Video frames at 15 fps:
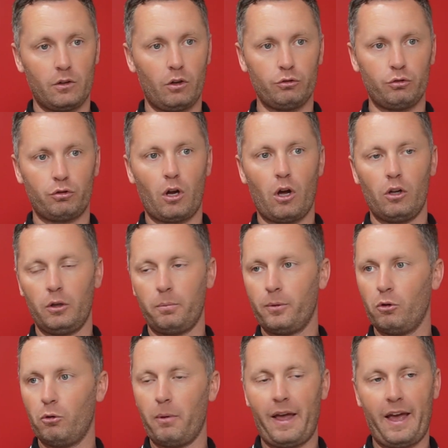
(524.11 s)
not just
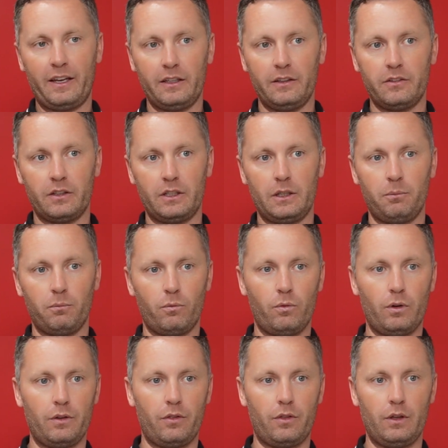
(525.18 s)
Hartlepool, but any team
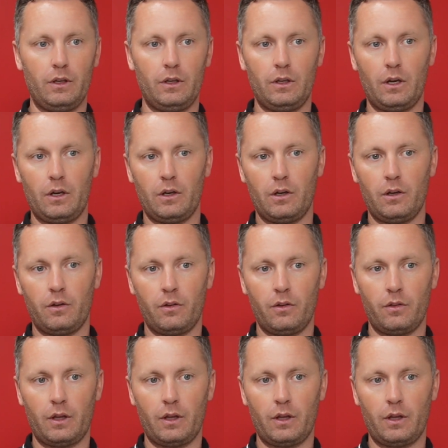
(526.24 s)
with the, uh,